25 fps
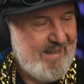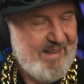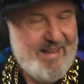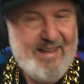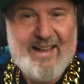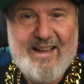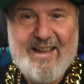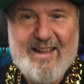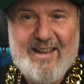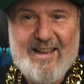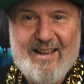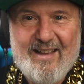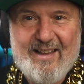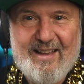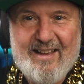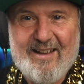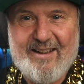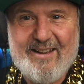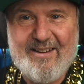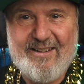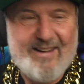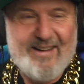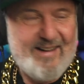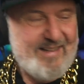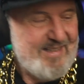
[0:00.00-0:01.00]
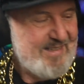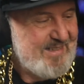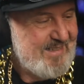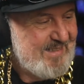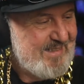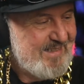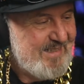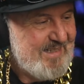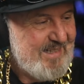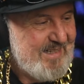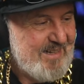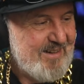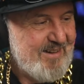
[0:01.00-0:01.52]
All right.
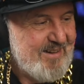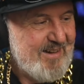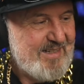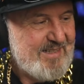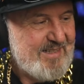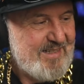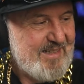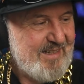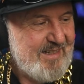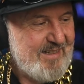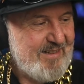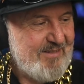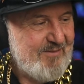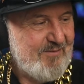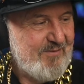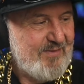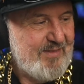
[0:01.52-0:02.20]
See you guys.